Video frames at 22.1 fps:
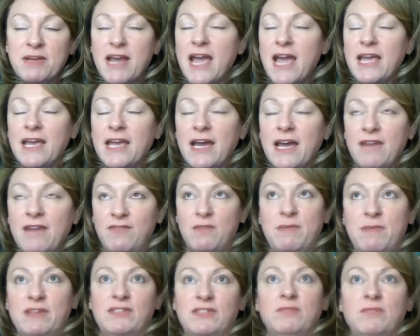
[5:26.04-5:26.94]
have the
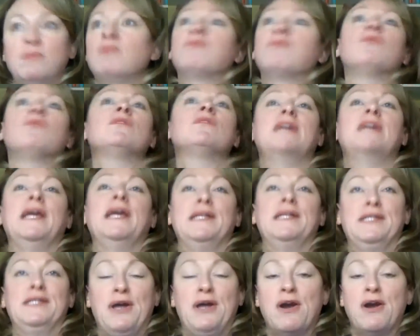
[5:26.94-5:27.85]
best of both worlds. I get to
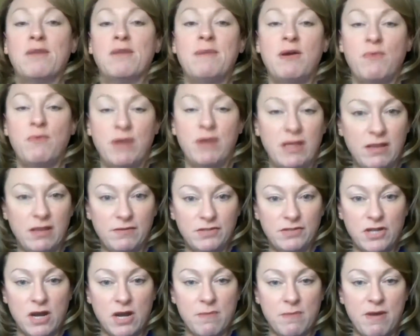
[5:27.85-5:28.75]
talk about what I love to
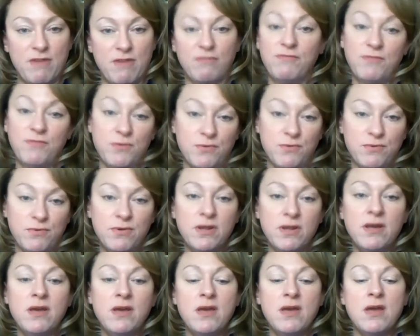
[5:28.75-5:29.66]
talk about, food
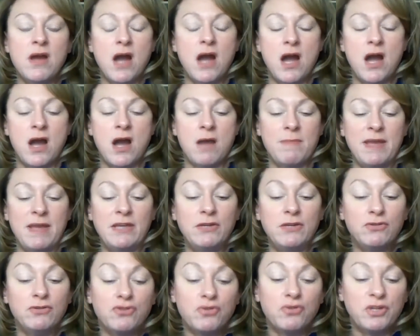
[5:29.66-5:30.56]
and
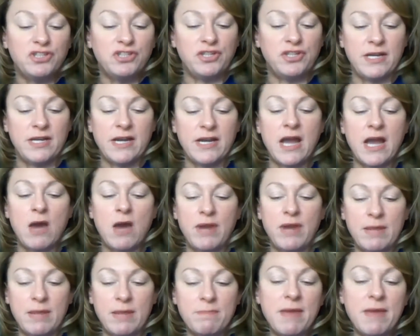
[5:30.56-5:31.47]
nutrition and how it
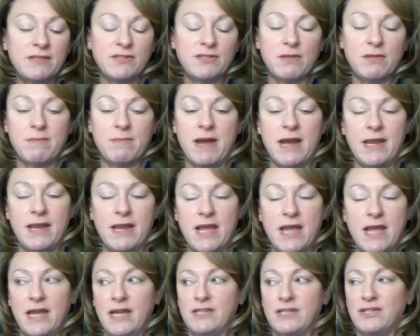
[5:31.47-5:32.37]
impacts our body.
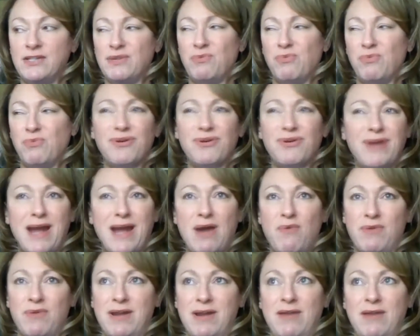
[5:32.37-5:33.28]
I get to work
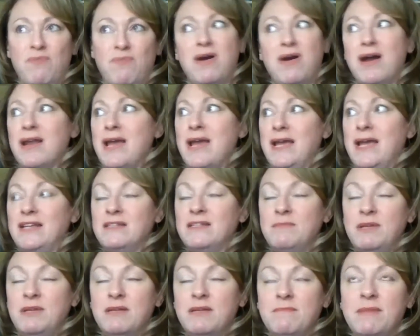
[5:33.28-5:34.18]
out when I want. I get to
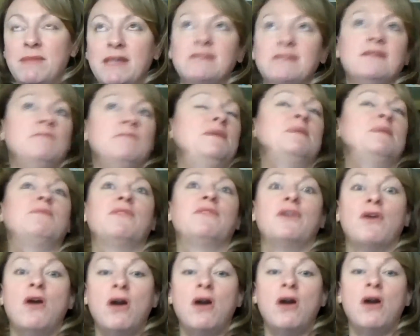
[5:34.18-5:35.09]
meet amazing people that
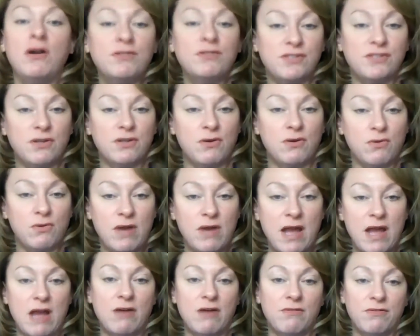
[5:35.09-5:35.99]
are also
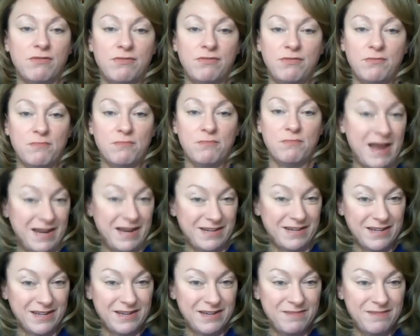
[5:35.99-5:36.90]

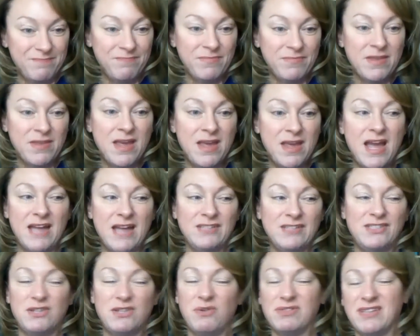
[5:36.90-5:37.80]
health-minded. Mm-hmm. And
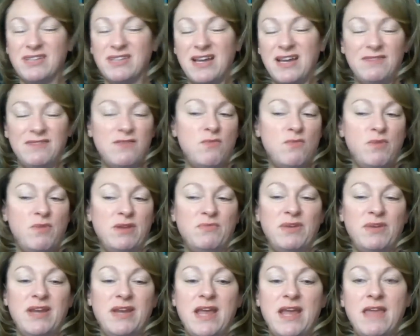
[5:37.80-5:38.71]
so it's kind of a
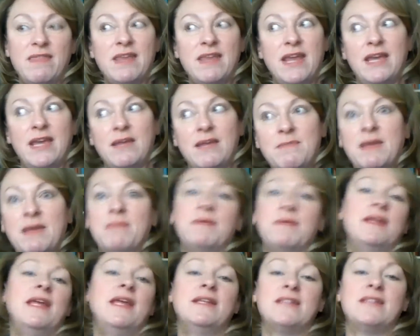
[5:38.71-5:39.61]
win-win. And then I can make
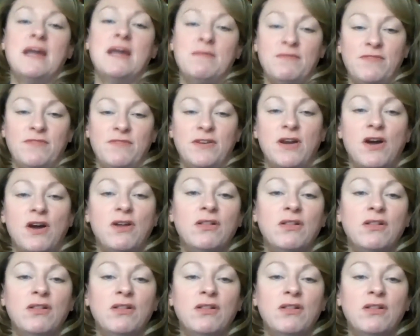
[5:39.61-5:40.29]
money on top of it all.